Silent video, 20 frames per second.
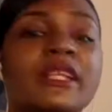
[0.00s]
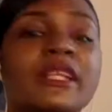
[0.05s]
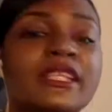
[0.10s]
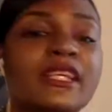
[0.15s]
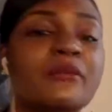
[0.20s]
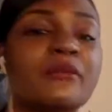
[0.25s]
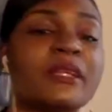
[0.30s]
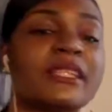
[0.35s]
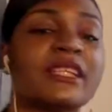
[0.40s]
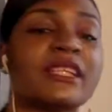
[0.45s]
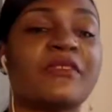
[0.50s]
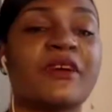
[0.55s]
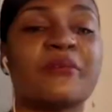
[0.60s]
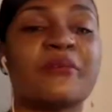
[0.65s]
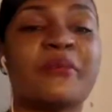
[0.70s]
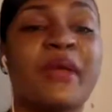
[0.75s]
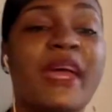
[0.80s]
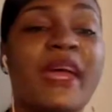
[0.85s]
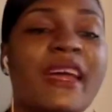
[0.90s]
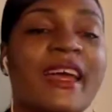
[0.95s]
tell myself I
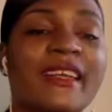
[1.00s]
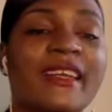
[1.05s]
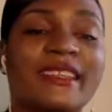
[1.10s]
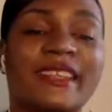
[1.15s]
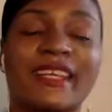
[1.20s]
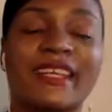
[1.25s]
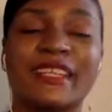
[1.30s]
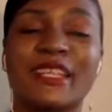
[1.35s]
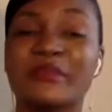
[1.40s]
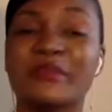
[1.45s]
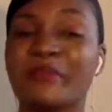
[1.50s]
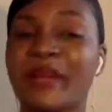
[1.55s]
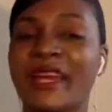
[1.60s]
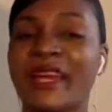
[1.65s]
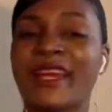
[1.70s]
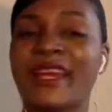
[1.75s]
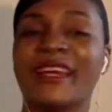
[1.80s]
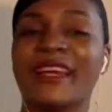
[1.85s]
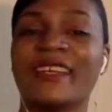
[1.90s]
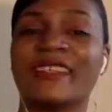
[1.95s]
passed and I didn't
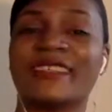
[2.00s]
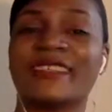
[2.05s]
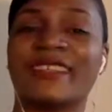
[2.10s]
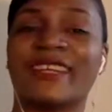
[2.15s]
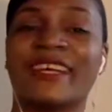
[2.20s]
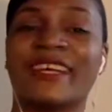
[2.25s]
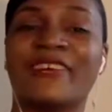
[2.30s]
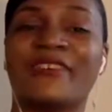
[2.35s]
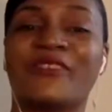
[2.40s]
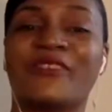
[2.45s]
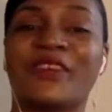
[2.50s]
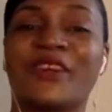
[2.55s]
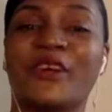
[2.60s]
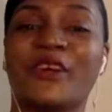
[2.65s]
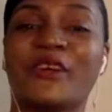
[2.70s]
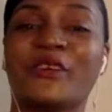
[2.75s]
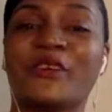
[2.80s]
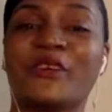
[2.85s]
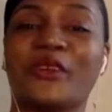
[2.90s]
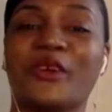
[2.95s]
pass and I have to
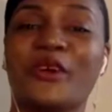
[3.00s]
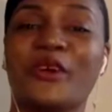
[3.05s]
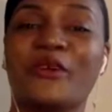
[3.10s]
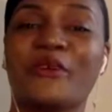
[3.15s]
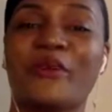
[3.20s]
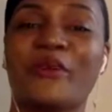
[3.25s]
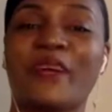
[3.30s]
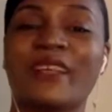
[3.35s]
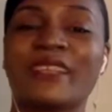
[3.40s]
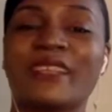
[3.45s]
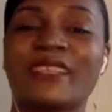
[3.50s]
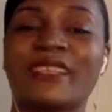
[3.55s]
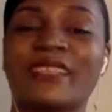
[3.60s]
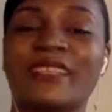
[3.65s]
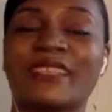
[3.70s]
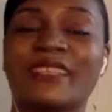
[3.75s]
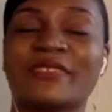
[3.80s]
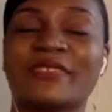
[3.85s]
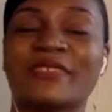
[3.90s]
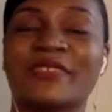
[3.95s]
go through the whole
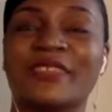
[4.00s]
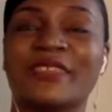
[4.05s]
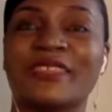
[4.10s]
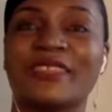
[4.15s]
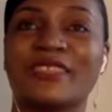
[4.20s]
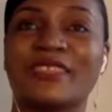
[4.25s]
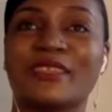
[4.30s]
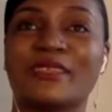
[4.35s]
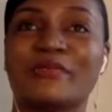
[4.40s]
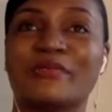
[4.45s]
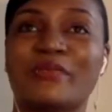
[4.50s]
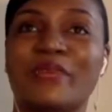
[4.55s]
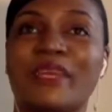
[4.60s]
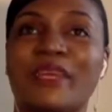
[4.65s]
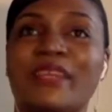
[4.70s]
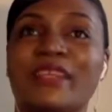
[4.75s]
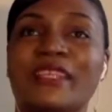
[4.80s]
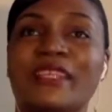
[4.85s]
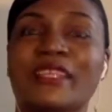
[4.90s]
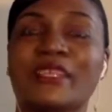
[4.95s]
process of just
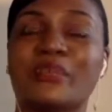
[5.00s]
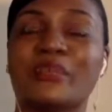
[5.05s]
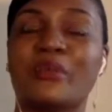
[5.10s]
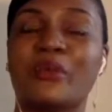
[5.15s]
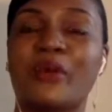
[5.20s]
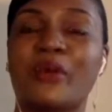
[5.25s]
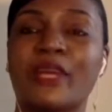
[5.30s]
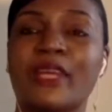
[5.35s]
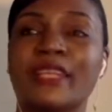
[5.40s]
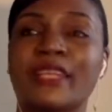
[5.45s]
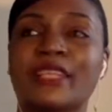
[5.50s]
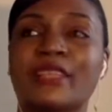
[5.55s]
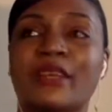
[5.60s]
being disappointed.